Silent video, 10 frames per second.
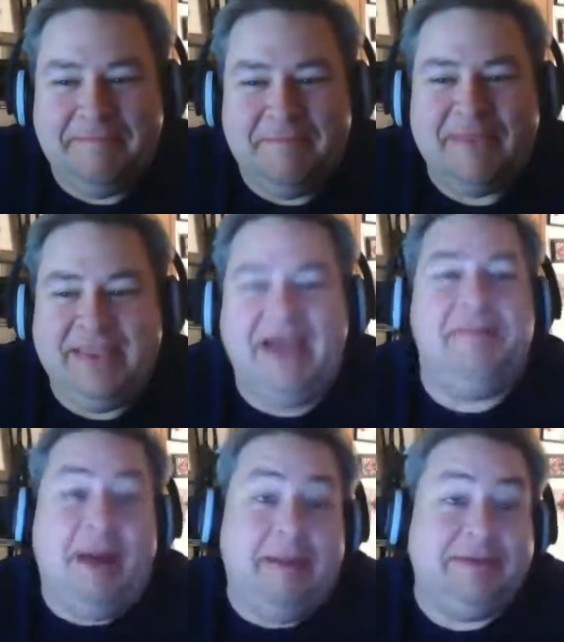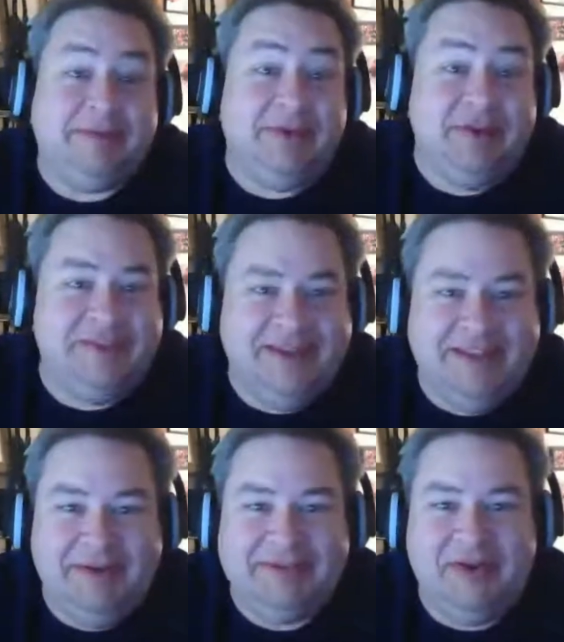Yeah, Papa Smurf. Yeah, that
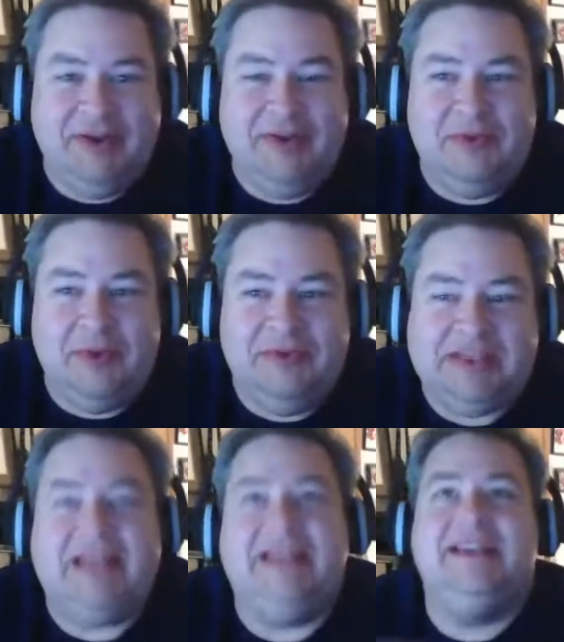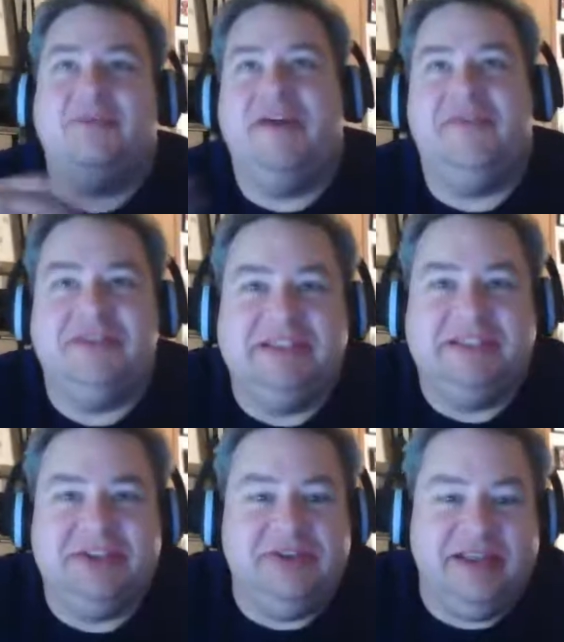was a great little reference. I like the references too
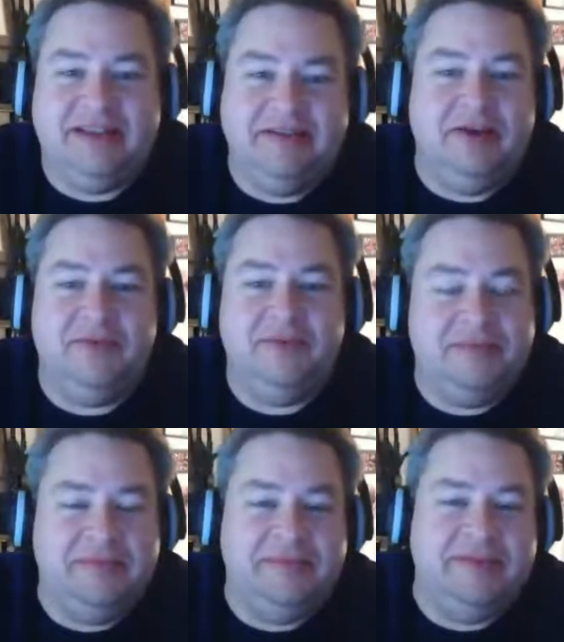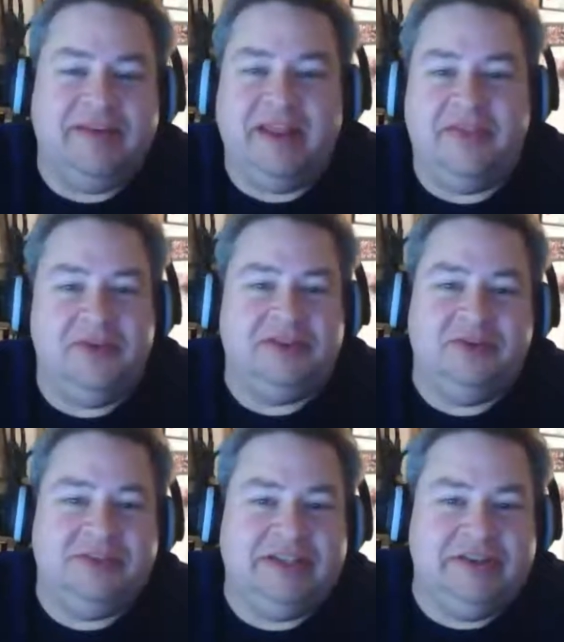that we've gotten through this whole
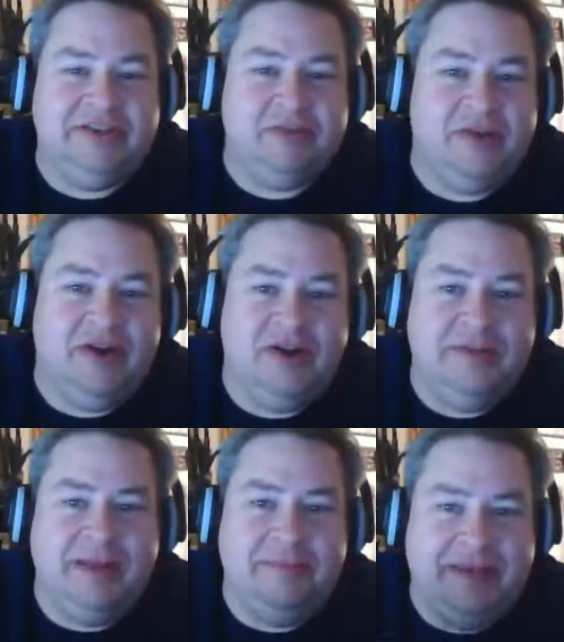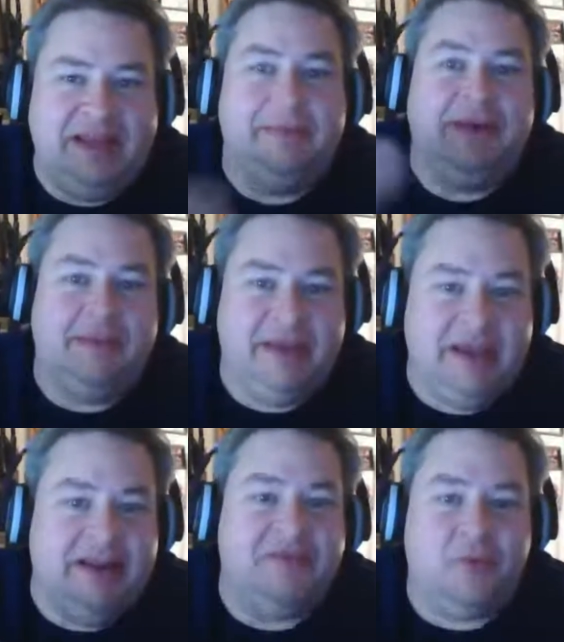series so far, and picking up on them again
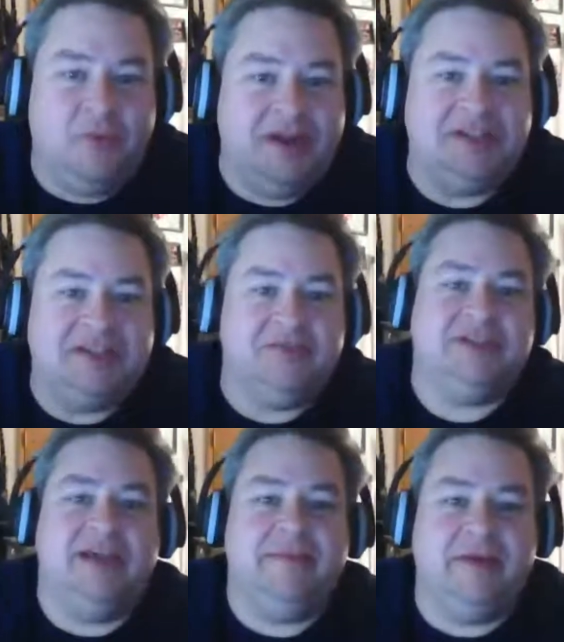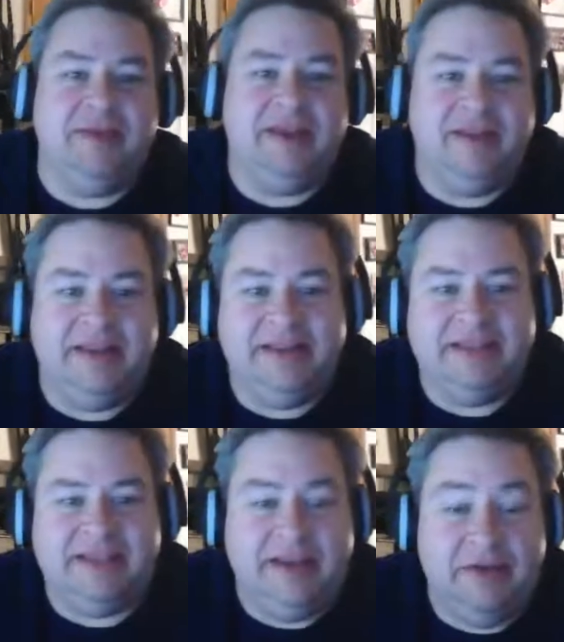after watching this first time, coming in like this,
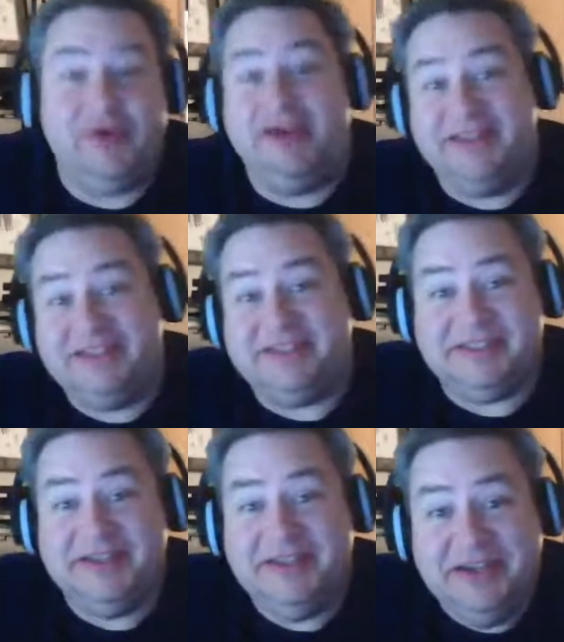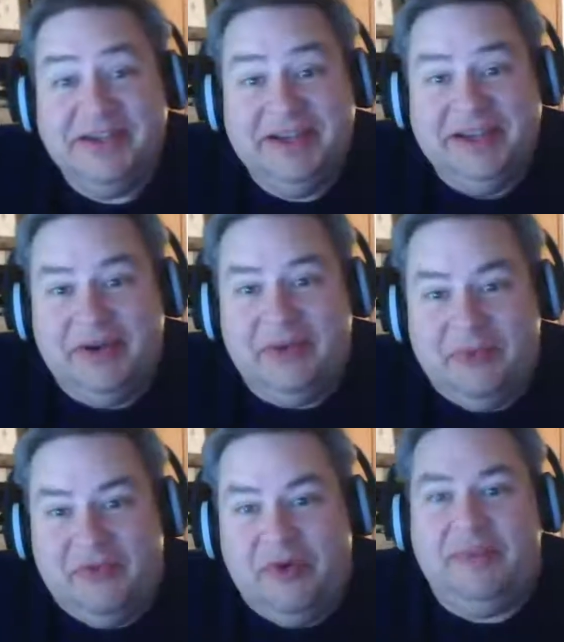like okay, this is
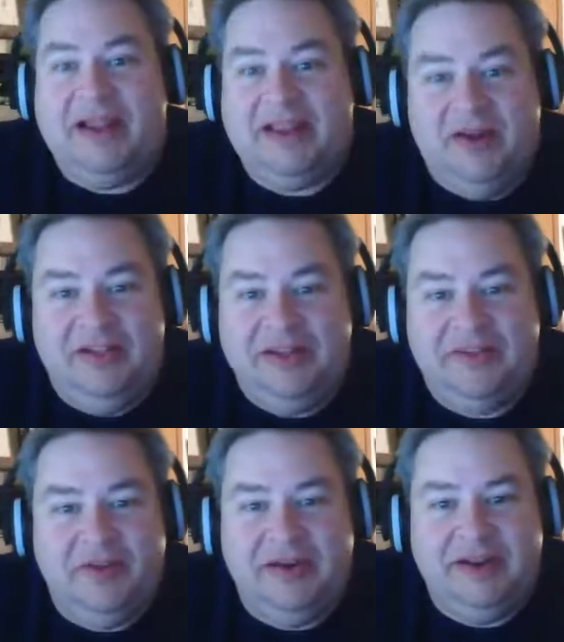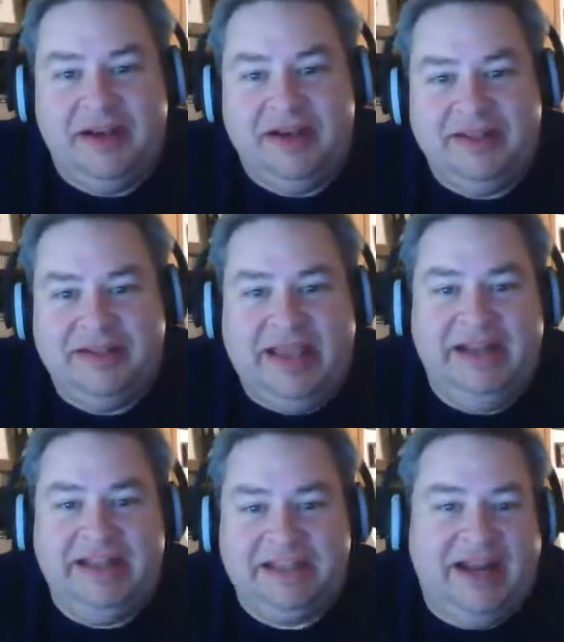referring back to all the different
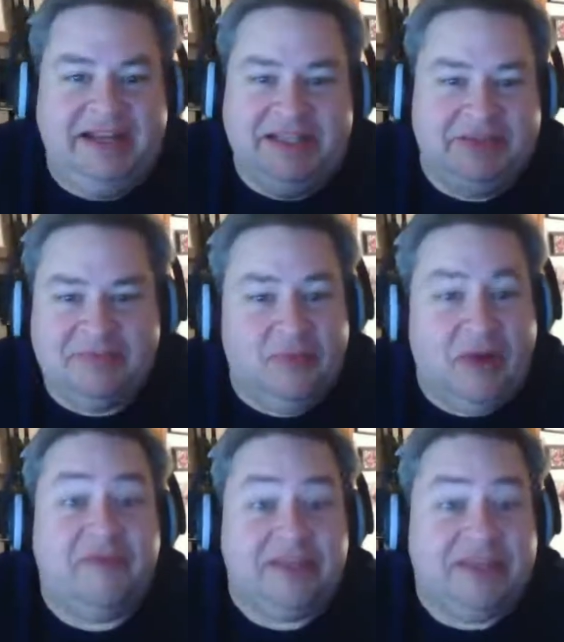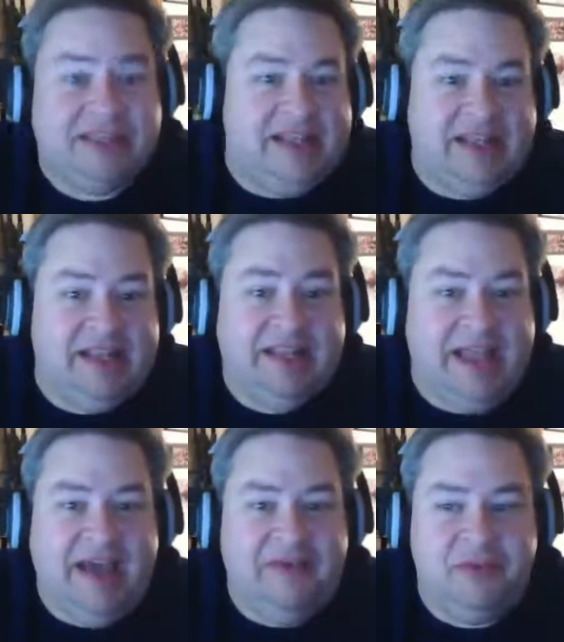80s, 90s references that they like to
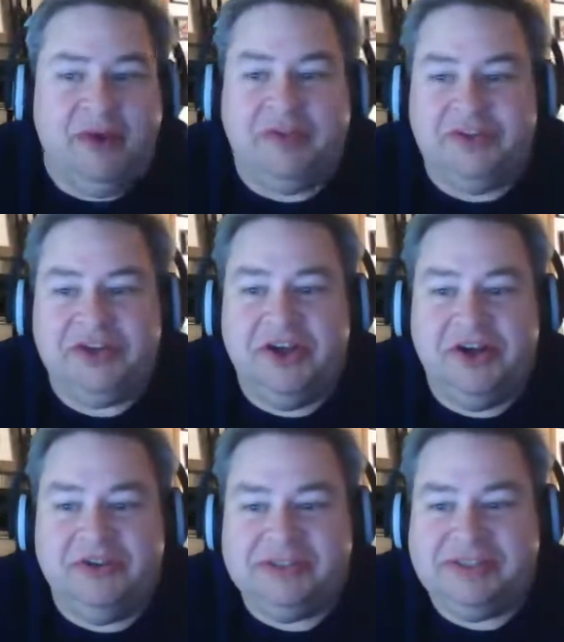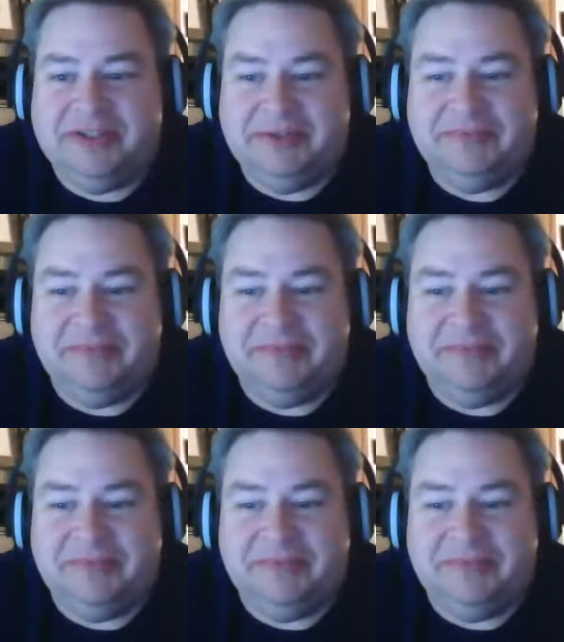have throughout the show. So.